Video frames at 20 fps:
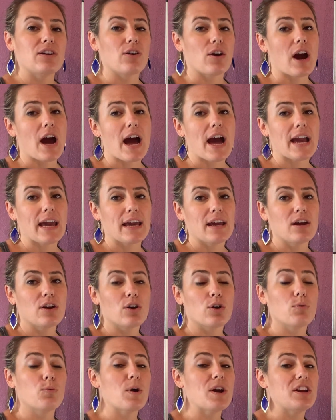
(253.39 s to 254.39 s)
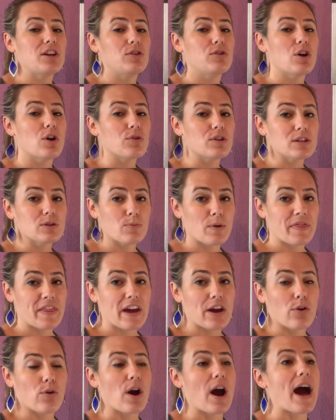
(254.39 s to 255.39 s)
cry, or when you notice when they
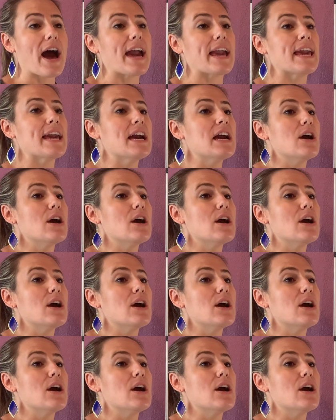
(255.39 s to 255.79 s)
cry,